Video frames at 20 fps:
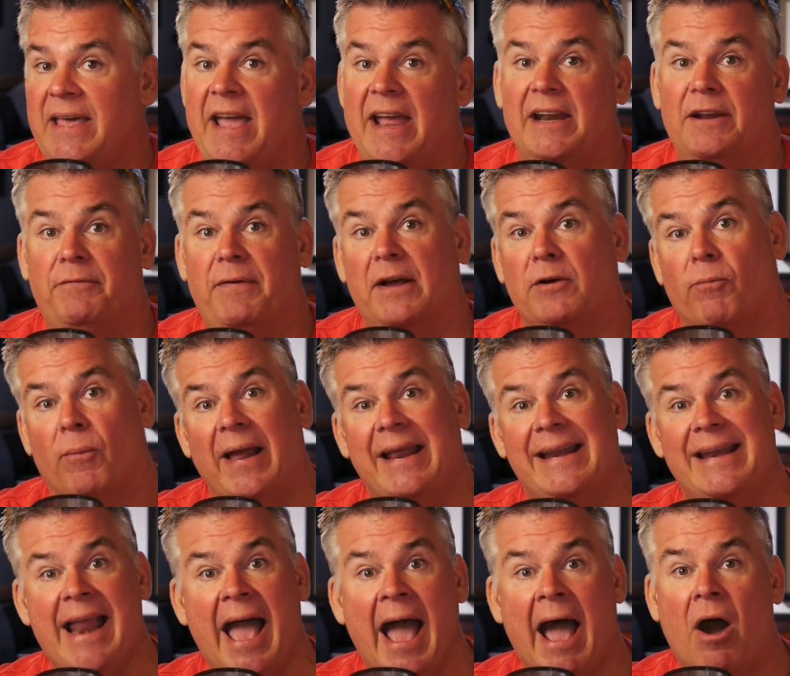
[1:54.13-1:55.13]
And in fact,
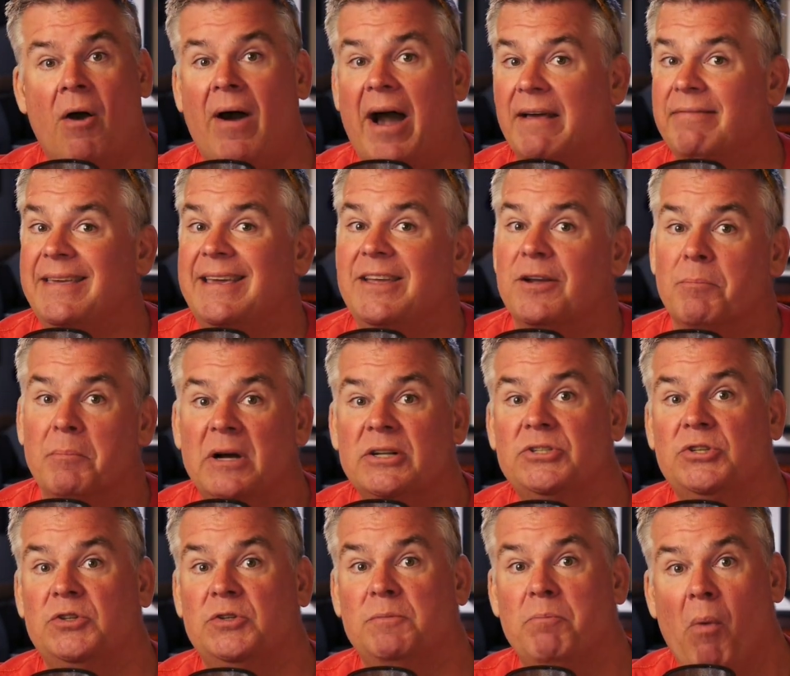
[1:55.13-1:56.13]
right now, I think you're
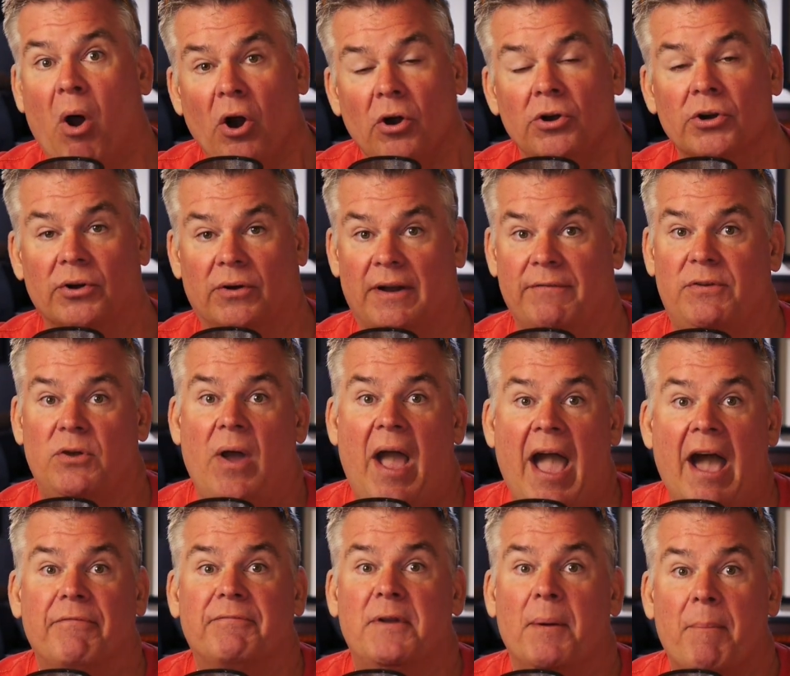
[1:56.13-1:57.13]
much smarter if you
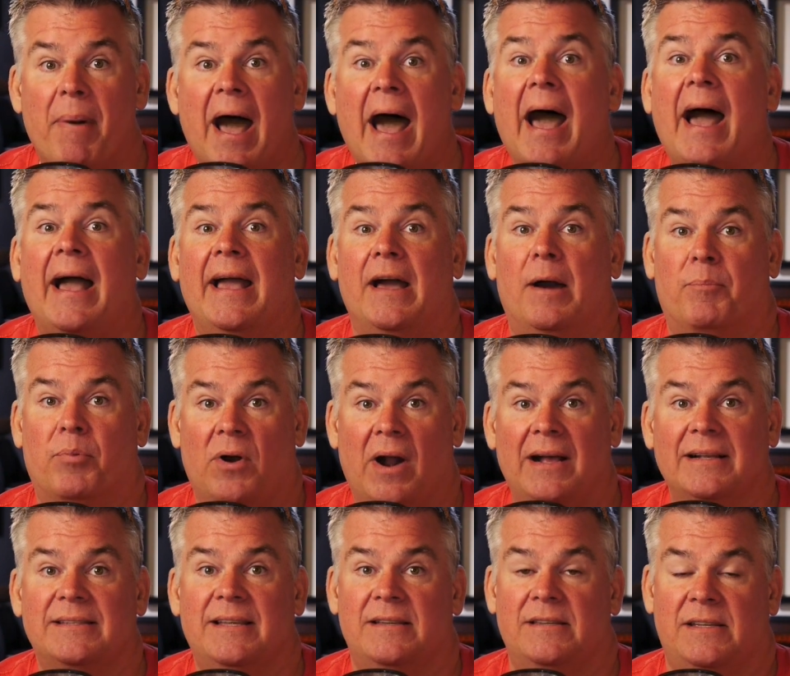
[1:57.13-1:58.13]
have to buy a
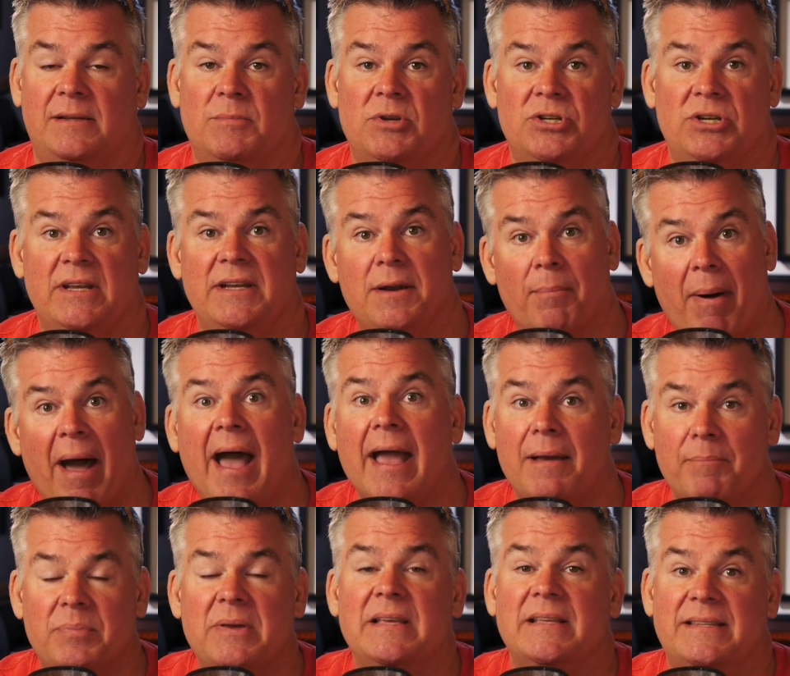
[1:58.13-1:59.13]
processing machine to buy
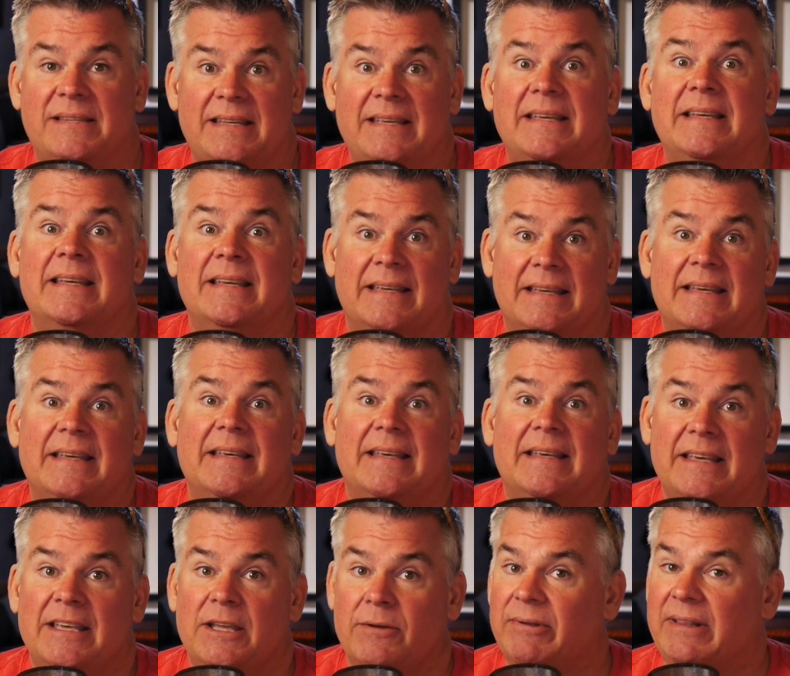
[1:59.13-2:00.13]
a PC.
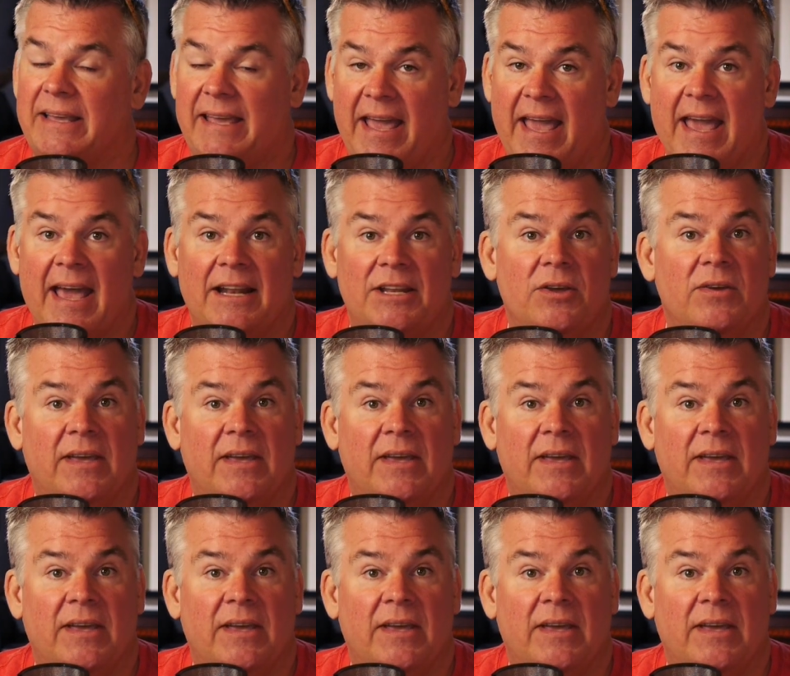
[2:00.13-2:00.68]
You really can.